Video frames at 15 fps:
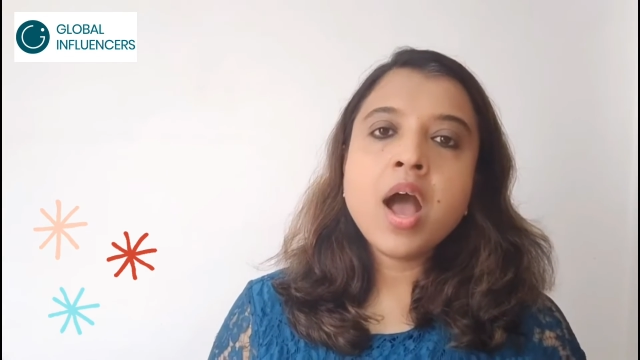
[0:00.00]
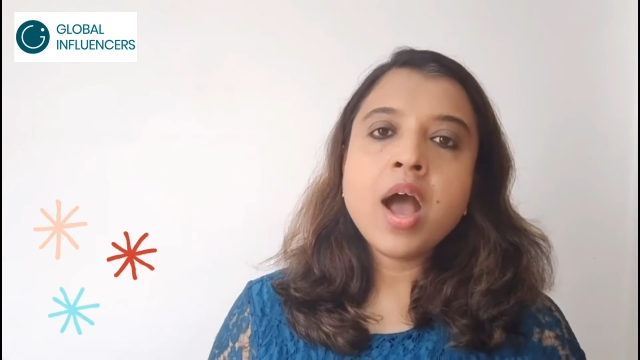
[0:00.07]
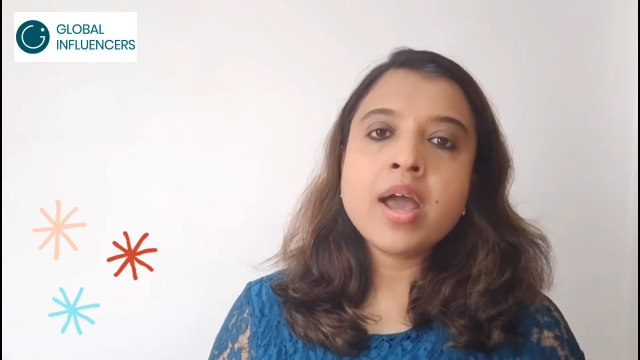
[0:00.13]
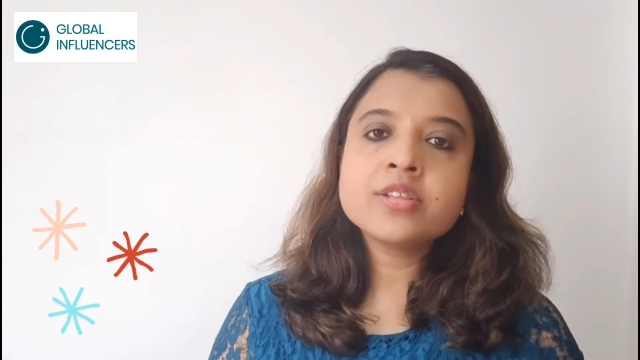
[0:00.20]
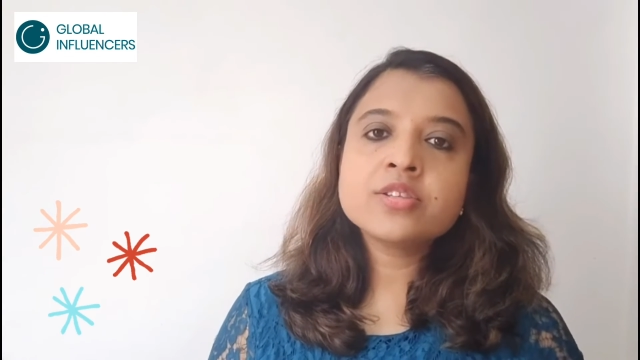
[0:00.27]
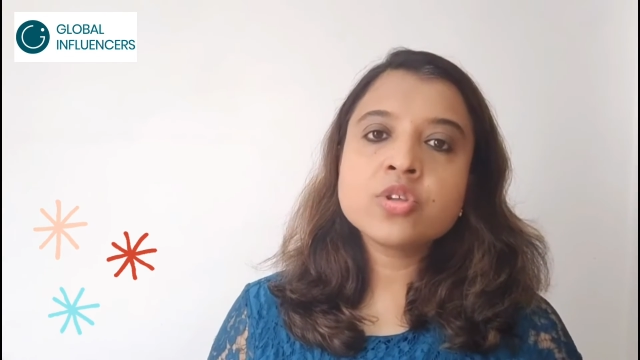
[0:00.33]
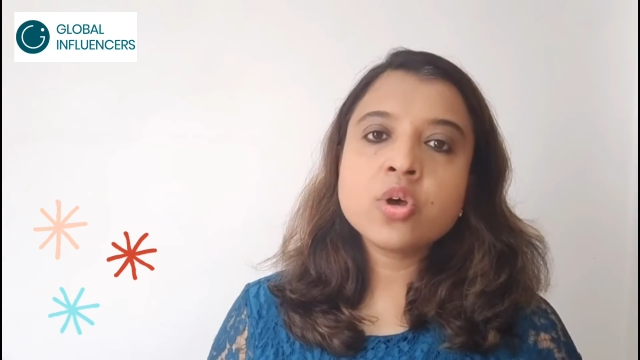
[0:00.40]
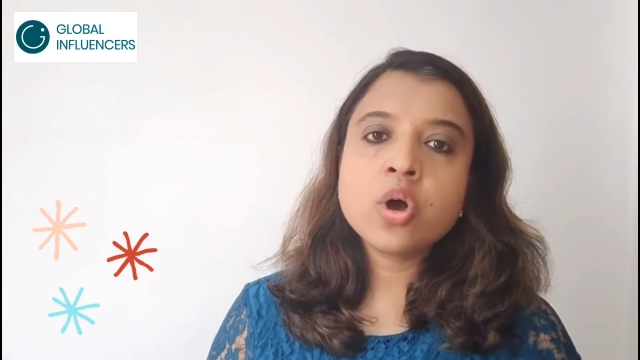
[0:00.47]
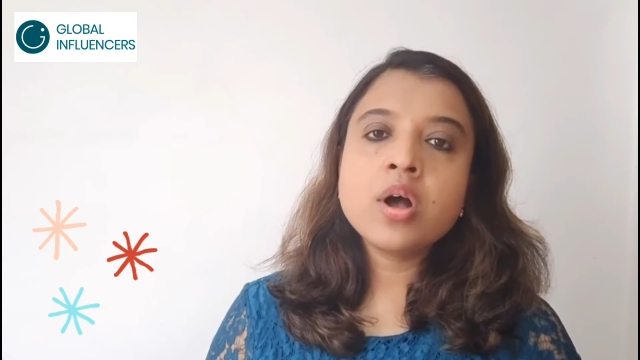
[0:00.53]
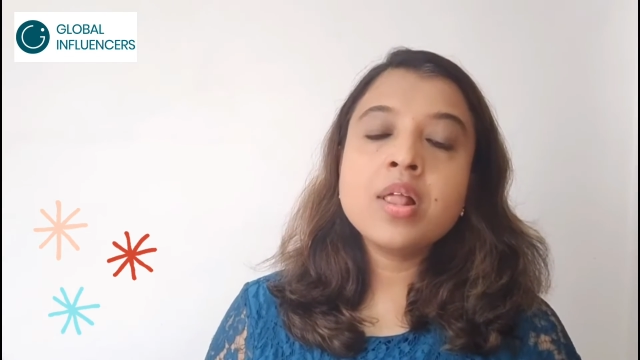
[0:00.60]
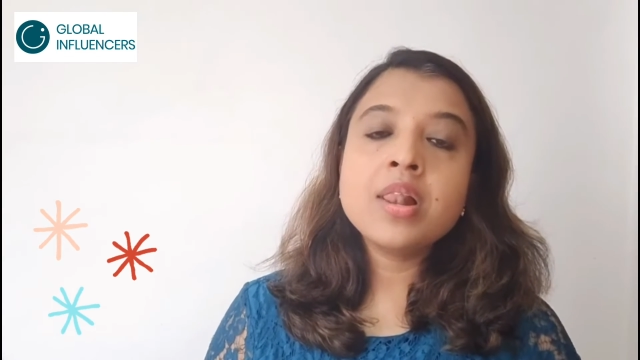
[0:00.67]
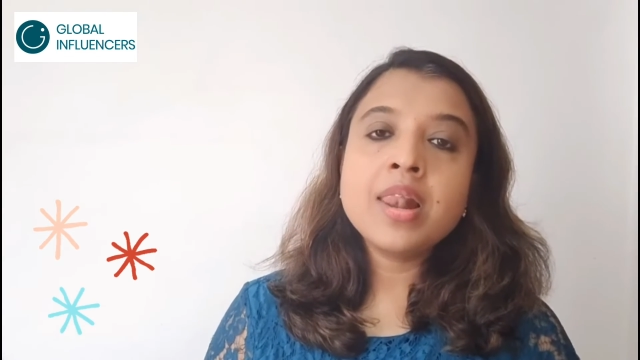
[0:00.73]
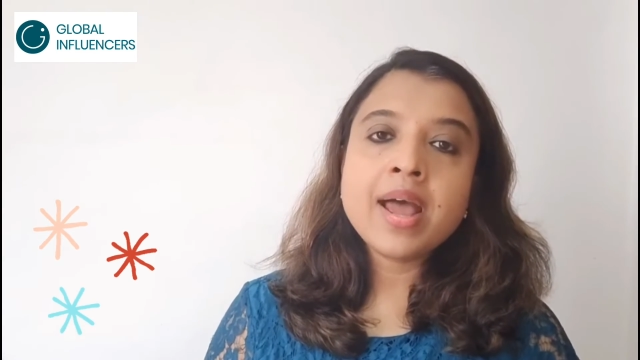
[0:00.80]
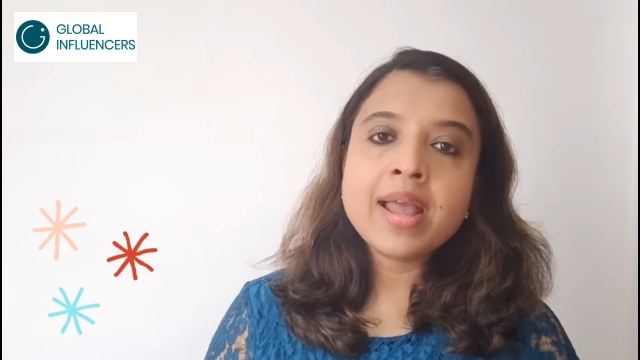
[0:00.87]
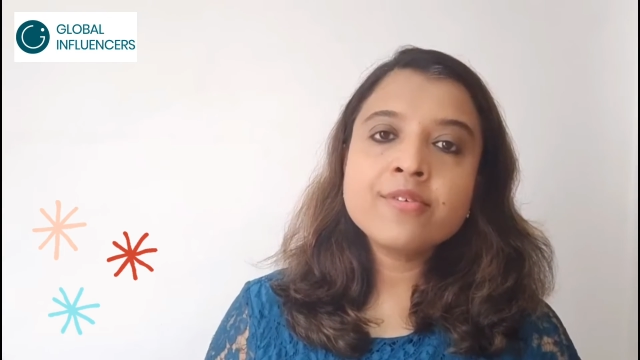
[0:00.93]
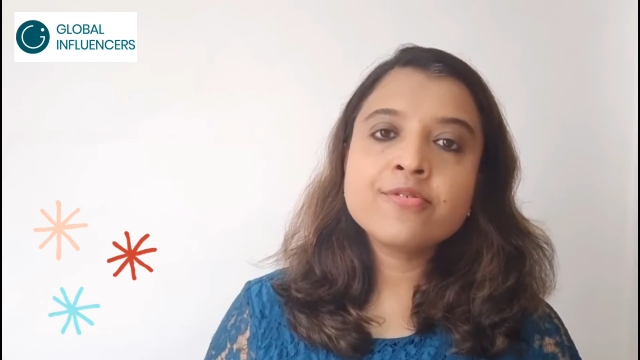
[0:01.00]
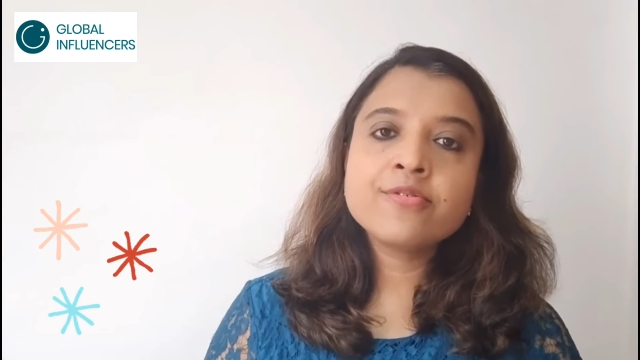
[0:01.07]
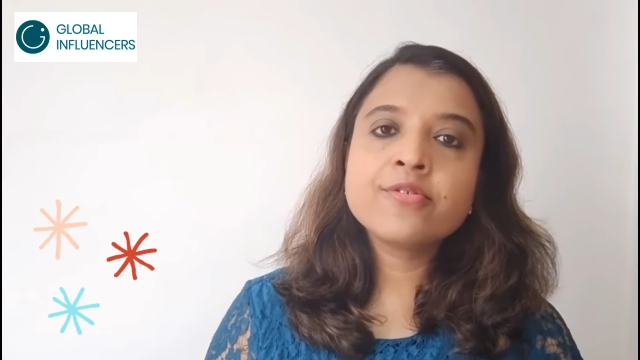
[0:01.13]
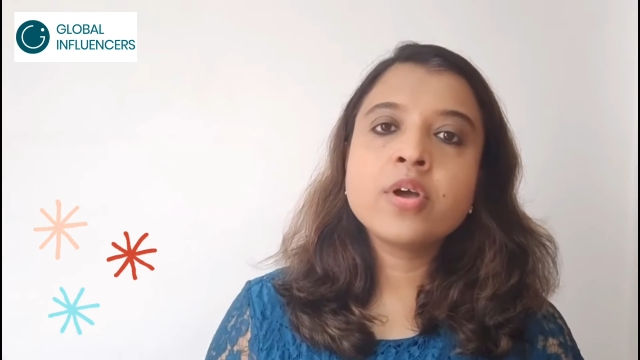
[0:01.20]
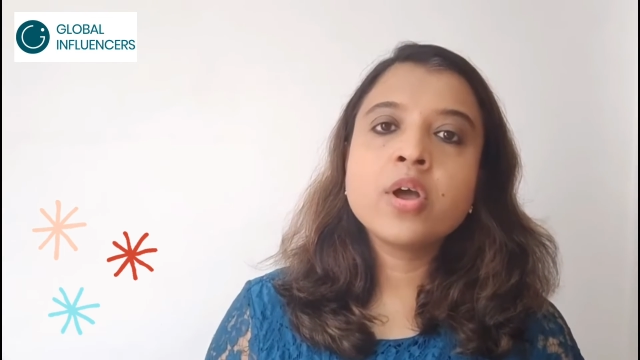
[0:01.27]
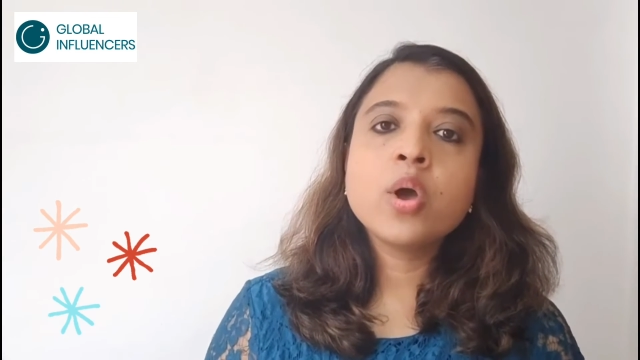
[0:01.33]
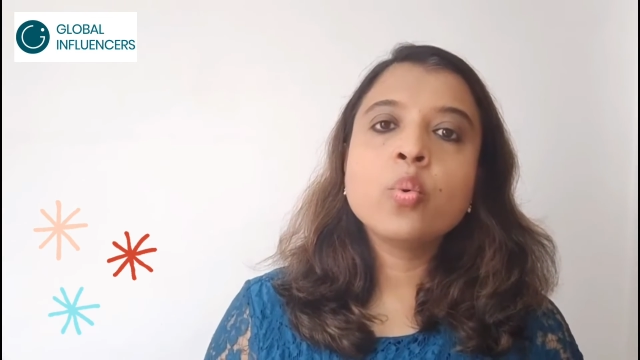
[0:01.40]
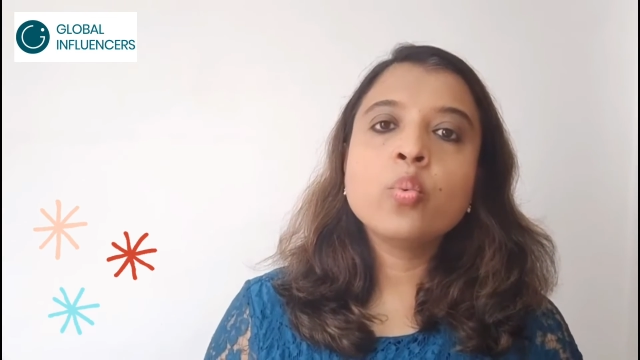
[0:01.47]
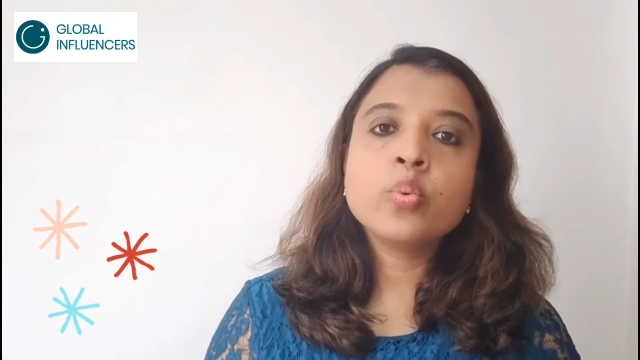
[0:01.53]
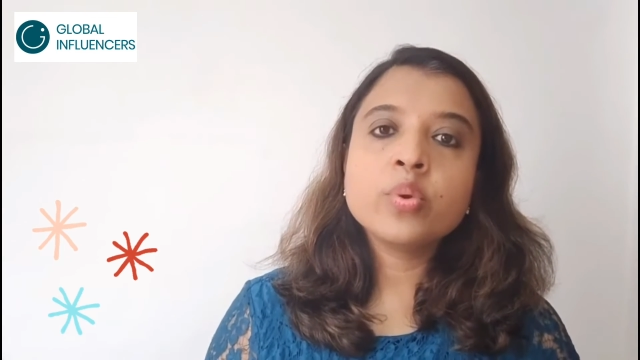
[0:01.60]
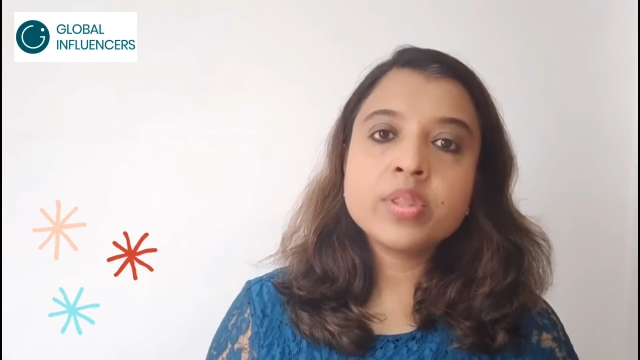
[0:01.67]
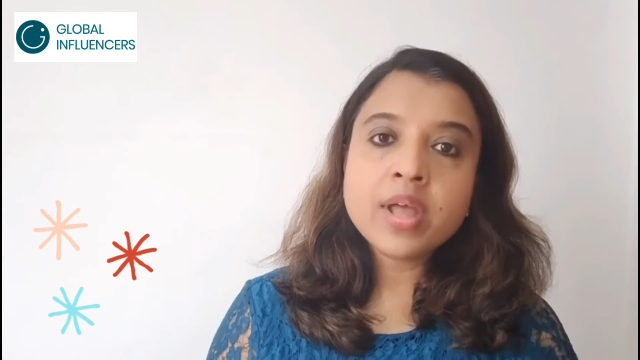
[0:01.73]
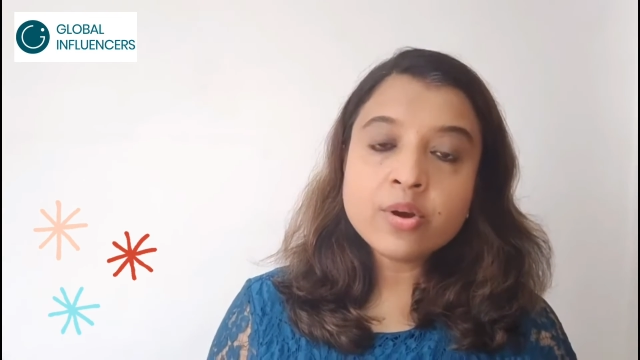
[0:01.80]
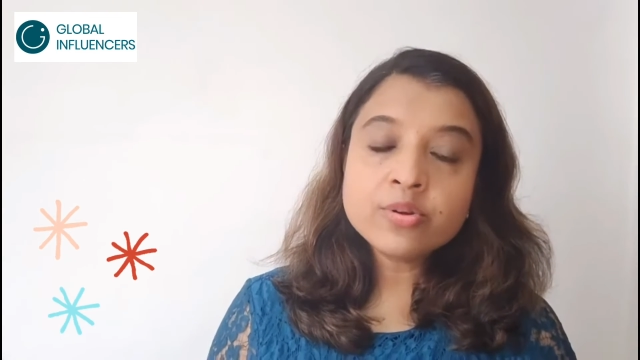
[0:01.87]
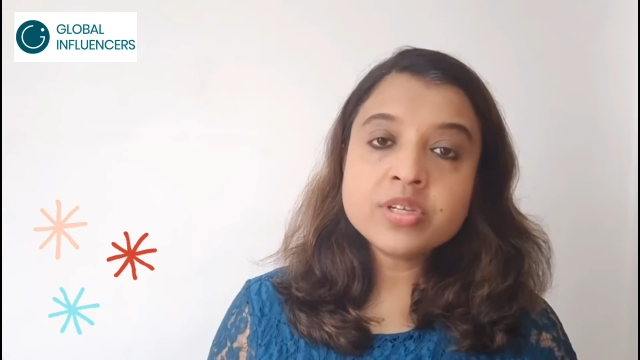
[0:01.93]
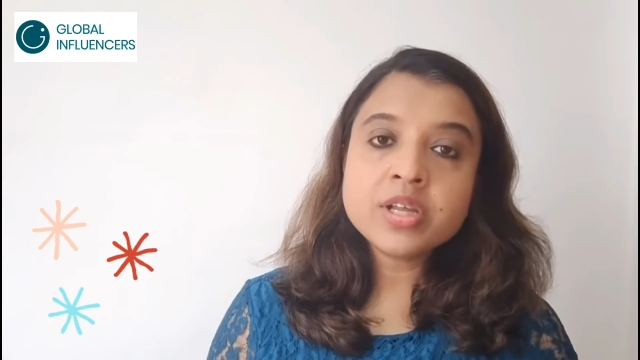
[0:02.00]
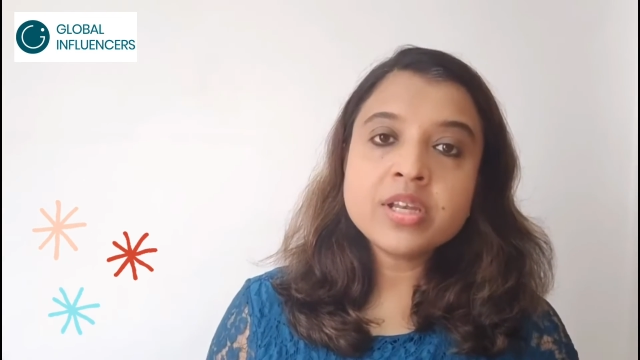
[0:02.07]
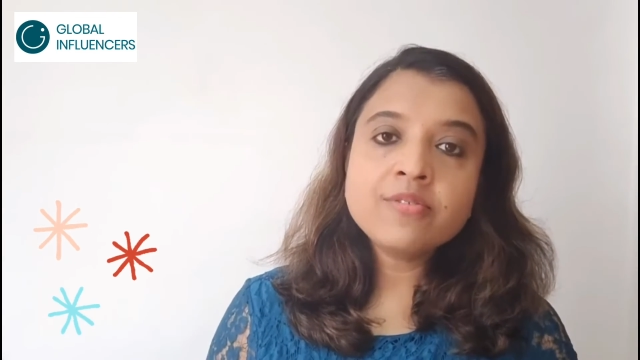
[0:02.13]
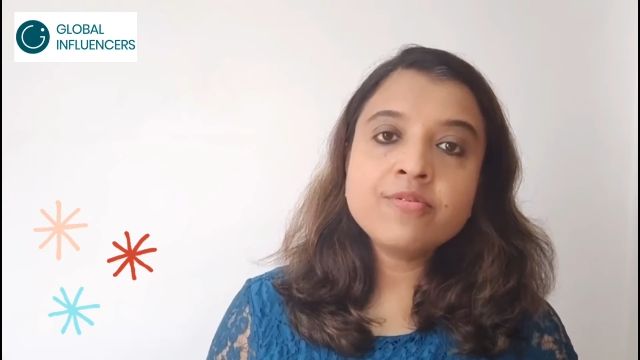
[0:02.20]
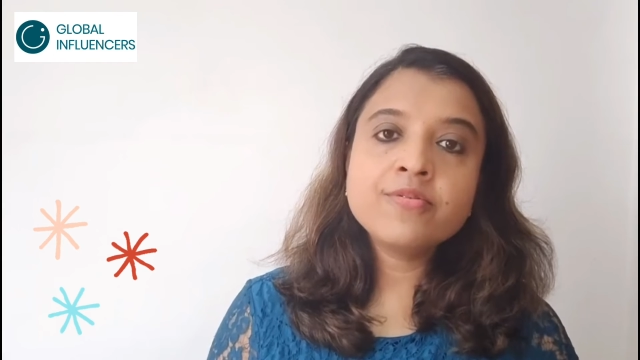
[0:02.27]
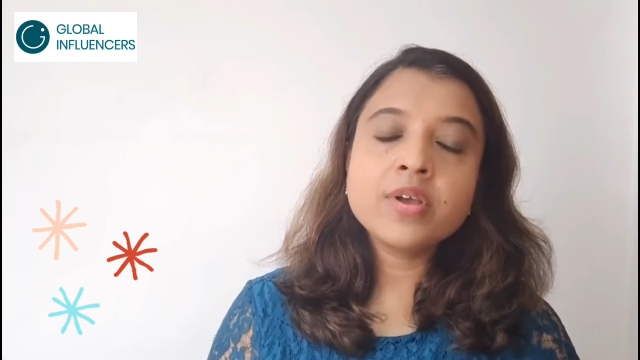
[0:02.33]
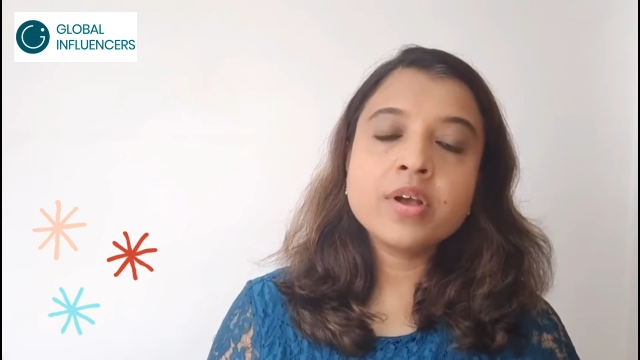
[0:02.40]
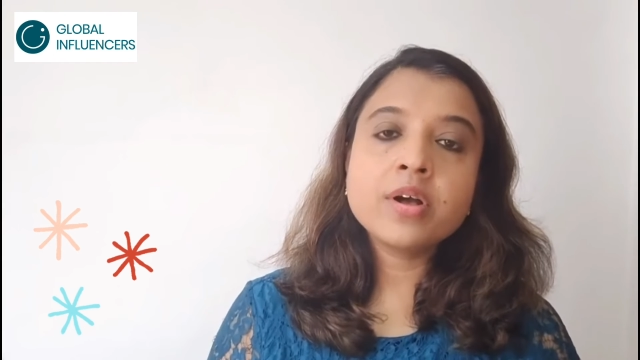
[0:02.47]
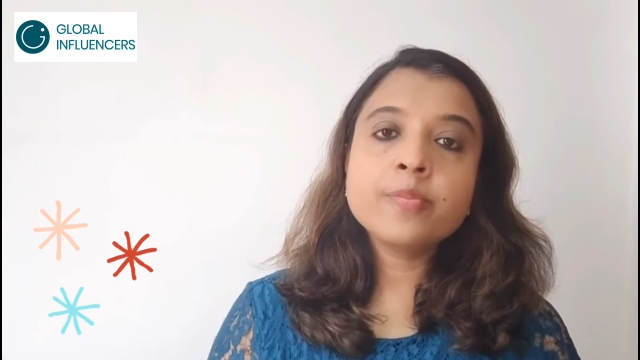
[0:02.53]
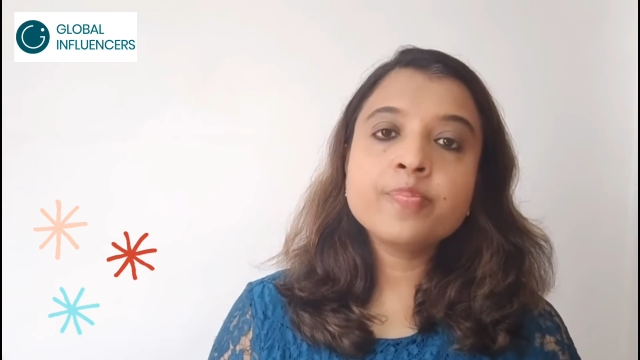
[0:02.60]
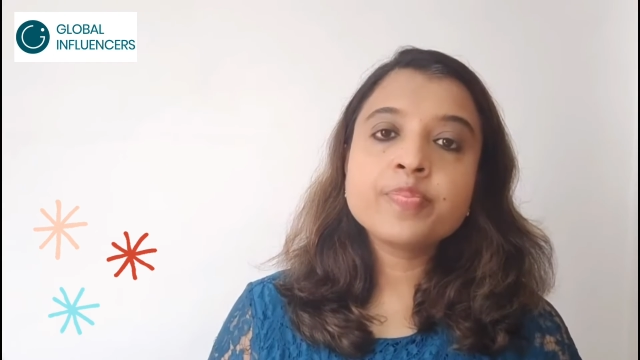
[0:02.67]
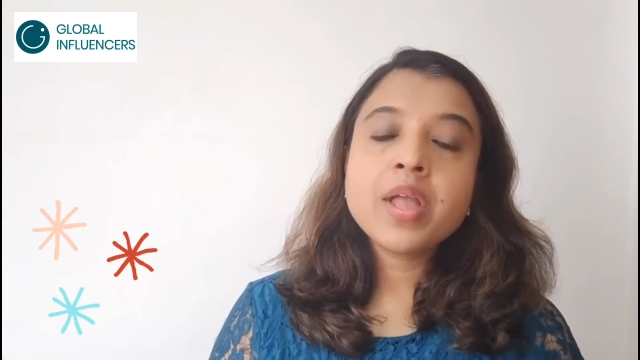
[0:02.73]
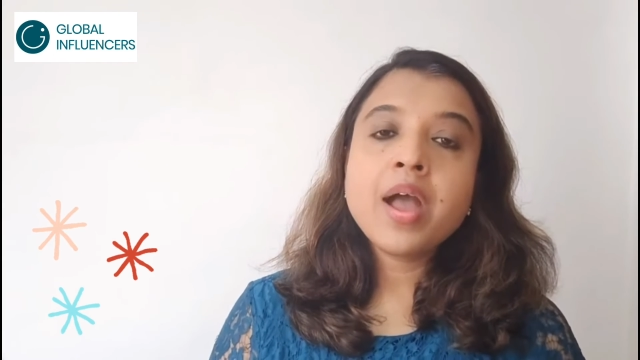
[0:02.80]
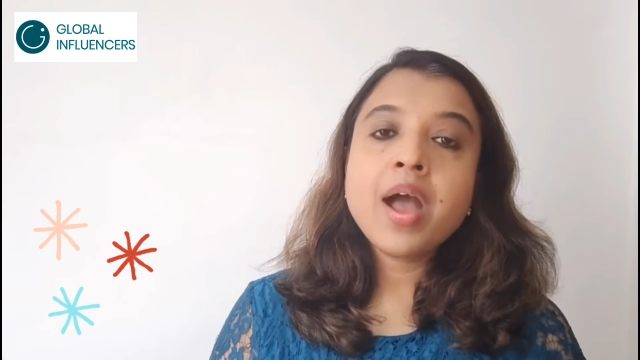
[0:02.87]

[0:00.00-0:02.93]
I saw a life without any fear.